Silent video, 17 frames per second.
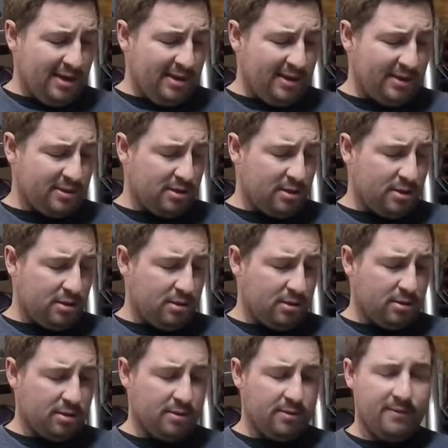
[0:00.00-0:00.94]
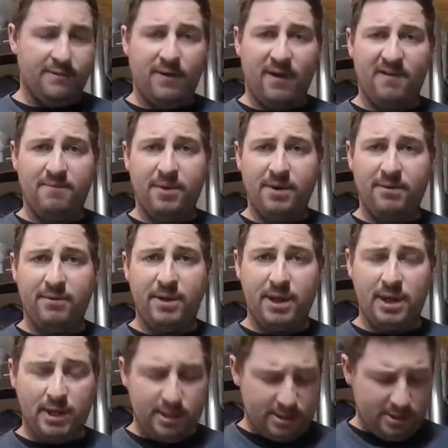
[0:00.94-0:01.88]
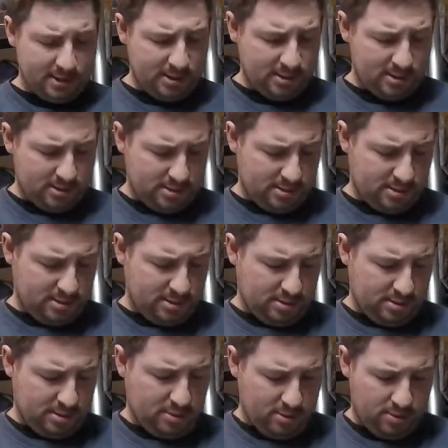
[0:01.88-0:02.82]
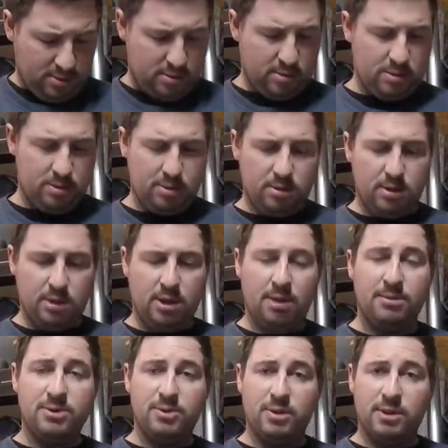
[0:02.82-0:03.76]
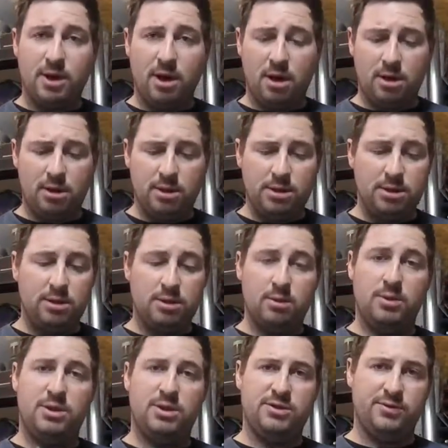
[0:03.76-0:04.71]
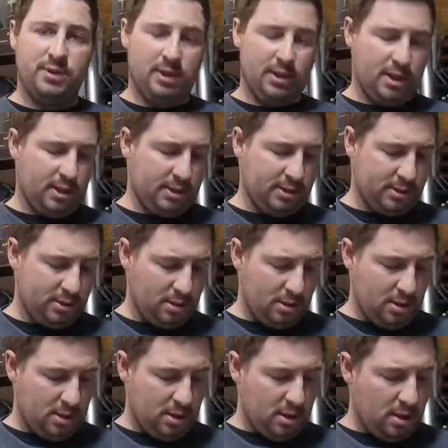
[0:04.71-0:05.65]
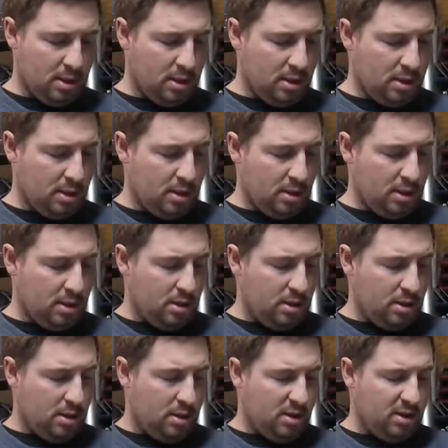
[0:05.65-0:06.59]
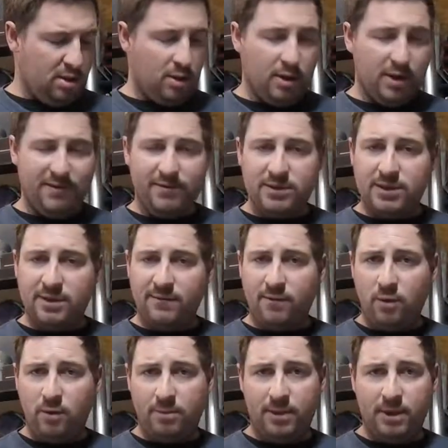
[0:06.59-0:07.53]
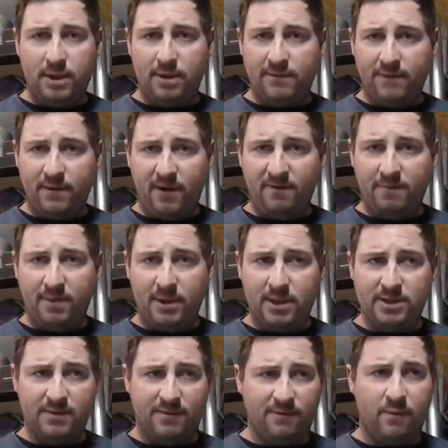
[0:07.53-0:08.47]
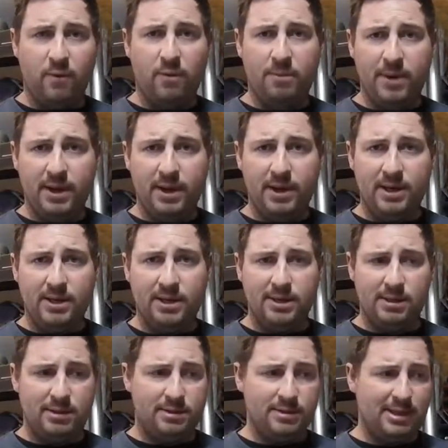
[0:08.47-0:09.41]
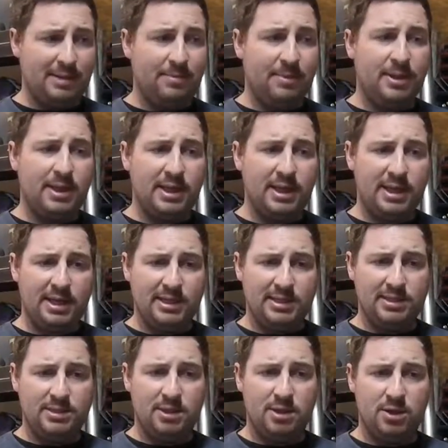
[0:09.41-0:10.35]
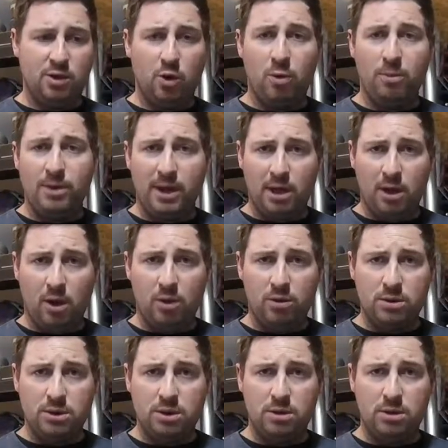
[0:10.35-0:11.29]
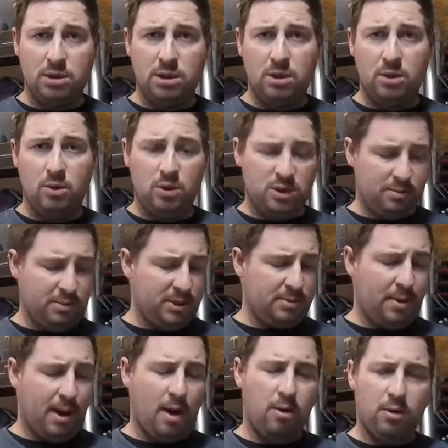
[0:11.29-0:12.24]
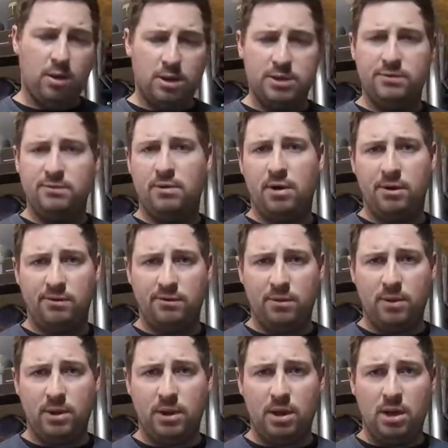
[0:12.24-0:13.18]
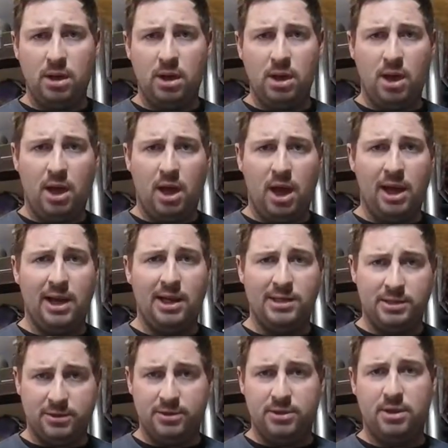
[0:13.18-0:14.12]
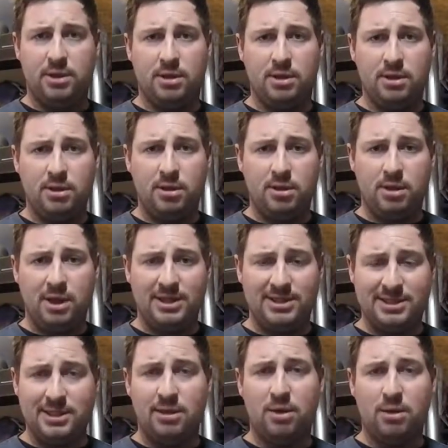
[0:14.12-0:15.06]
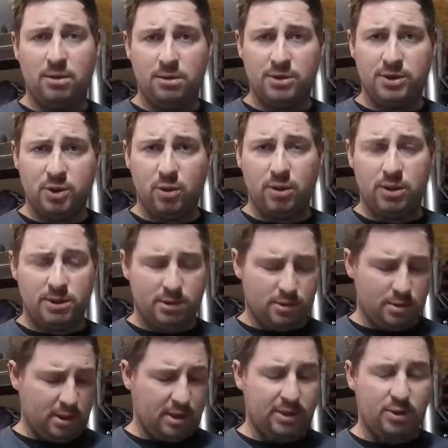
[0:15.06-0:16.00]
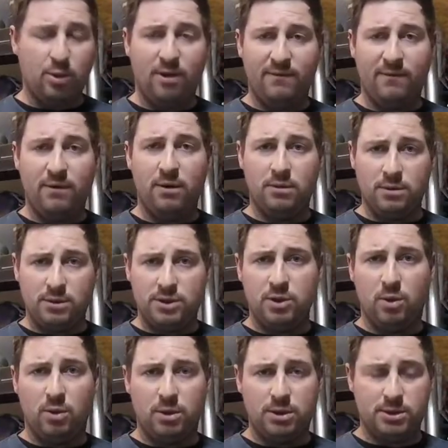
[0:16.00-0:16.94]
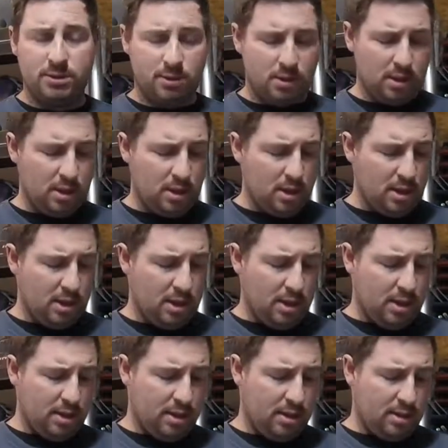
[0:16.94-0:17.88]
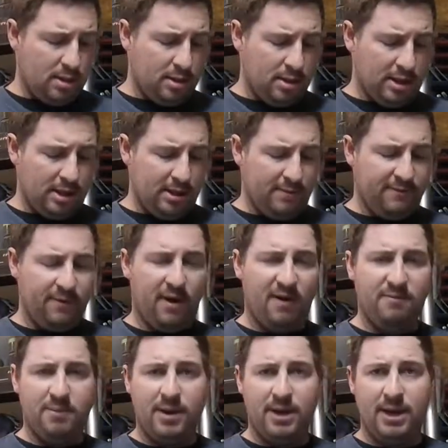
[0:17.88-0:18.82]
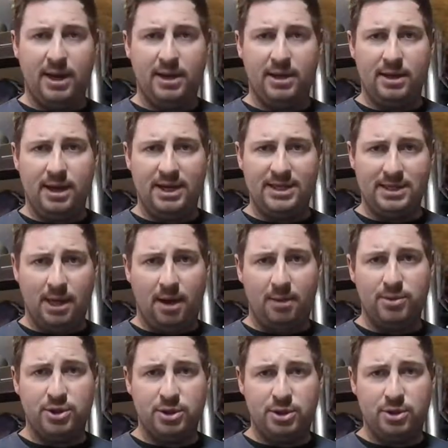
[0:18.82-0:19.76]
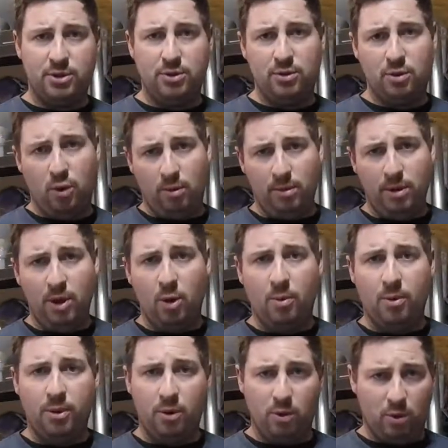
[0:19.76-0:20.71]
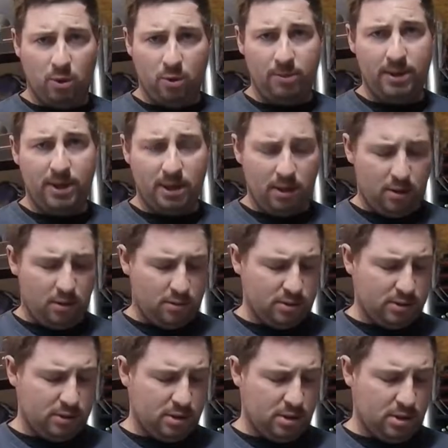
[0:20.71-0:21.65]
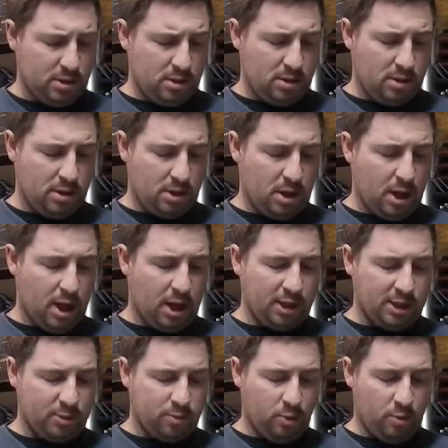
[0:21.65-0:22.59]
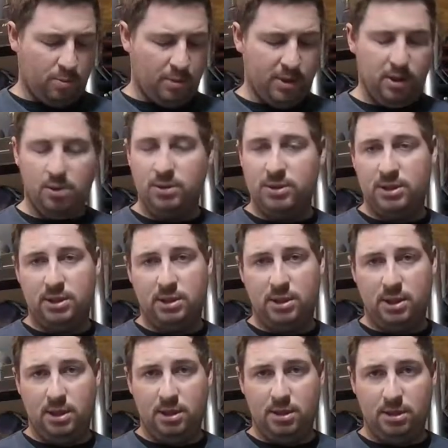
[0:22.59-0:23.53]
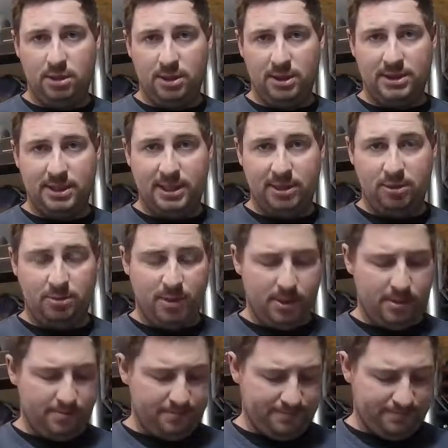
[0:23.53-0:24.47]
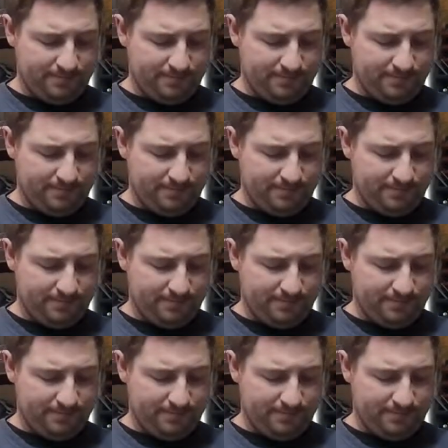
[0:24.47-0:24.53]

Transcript: These are 5-pin relays. Comes with the harness, which is really nice. The only difference in a 4-pin and a 5-pin is a 4-pin typically is normally closed, which means power doesn't run through it unless there's a signal source, or a 12 volt source. A 5-pin has the option to do normally open or normally closed. I just won't be using the center pin.